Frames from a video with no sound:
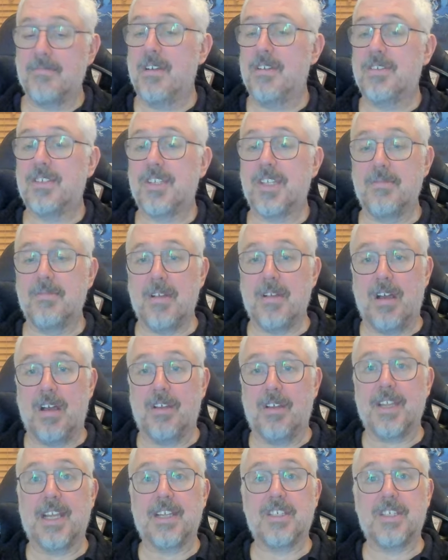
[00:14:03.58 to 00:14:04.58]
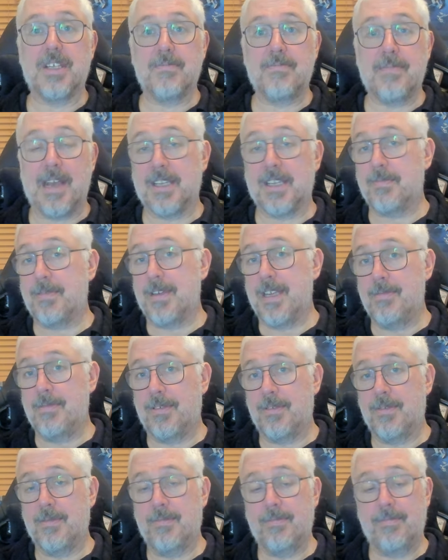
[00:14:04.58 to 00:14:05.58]
most of them aren't actually bad
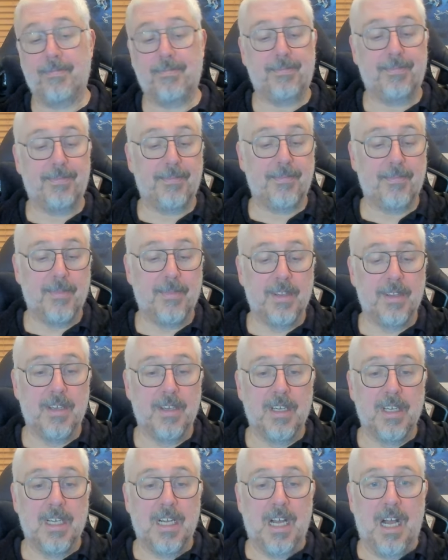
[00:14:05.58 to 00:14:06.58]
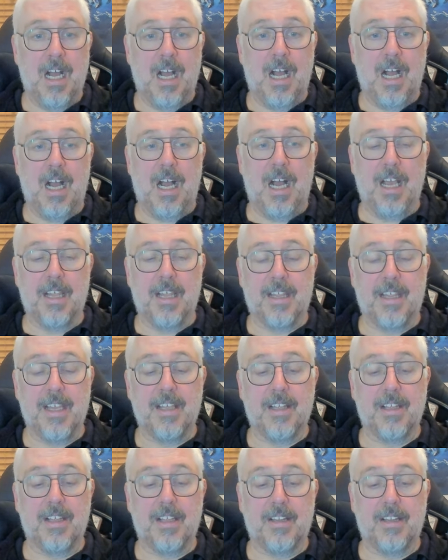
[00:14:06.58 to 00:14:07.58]
people. I
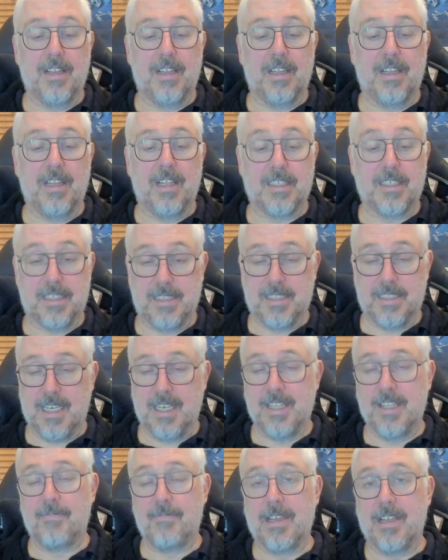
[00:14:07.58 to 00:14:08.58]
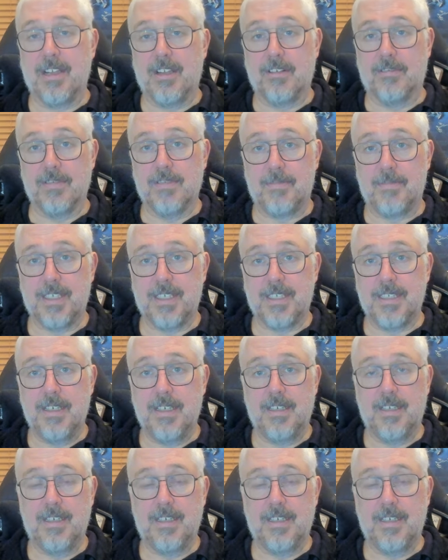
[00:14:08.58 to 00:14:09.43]
think, as I say, they've been corrupted